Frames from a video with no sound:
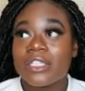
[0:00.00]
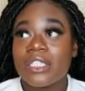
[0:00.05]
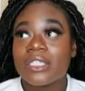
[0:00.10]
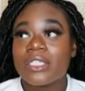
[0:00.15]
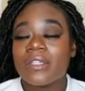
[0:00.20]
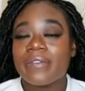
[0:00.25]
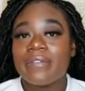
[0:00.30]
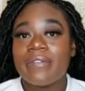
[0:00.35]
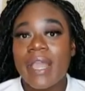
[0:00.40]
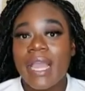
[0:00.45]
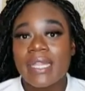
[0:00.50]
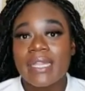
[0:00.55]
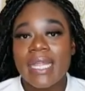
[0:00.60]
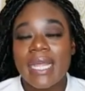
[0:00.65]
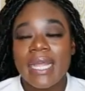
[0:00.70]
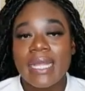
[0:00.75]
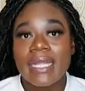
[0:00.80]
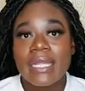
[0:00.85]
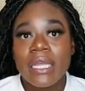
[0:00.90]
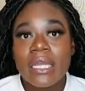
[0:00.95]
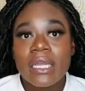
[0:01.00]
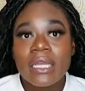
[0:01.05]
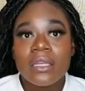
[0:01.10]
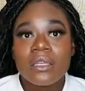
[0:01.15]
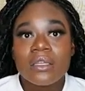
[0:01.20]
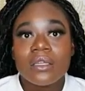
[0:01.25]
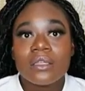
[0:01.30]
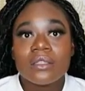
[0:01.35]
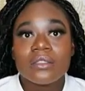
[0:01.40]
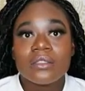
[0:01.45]
just the fact that
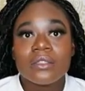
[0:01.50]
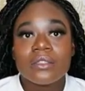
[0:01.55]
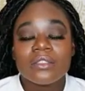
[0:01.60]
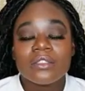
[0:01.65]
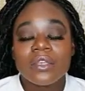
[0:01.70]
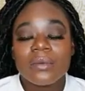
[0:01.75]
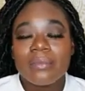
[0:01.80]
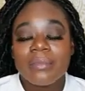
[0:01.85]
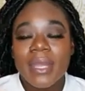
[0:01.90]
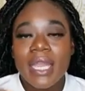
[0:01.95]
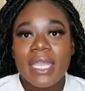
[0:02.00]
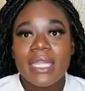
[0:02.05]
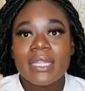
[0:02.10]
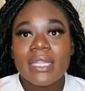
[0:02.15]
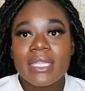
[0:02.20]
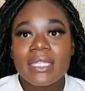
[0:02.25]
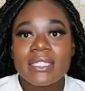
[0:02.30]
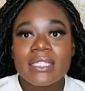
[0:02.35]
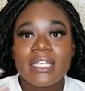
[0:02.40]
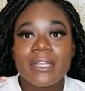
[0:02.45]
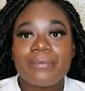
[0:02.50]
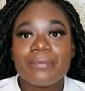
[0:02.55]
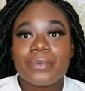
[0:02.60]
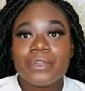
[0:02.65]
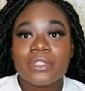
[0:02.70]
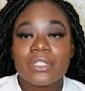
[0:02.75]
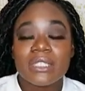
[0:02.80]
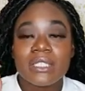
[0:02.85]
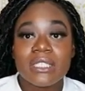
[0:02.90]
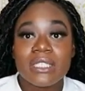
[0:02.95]
to make the
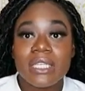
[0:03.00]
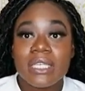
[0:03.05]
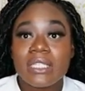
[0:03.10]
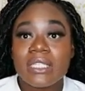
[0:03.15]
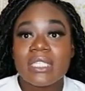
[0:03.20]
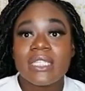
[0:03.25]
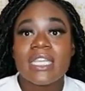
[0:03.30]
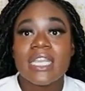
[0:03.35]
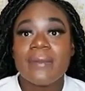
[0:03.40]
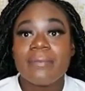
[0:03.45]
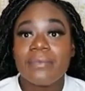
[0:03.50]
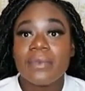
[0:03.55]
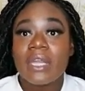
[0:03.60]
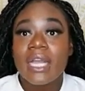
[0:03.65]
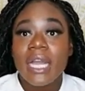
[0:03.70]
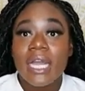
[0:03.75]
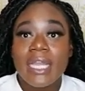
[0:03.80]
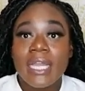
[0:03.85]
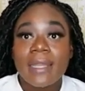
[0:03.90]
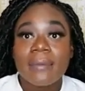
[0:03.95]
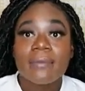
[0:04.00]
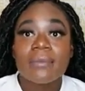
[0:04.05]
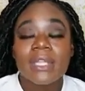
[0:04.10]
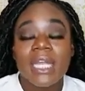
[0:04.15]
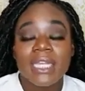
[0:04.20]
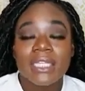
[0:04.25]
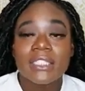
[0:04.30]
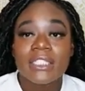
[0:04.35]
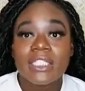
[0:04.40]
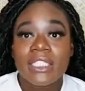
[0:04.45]
symbols deep, you got to keep
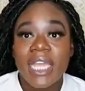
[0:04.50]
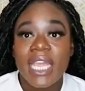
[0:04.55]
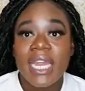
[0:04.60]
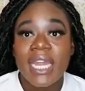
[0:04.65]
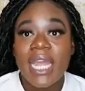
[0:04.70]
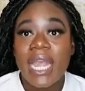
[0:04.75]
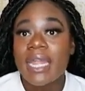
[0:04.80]
like shading.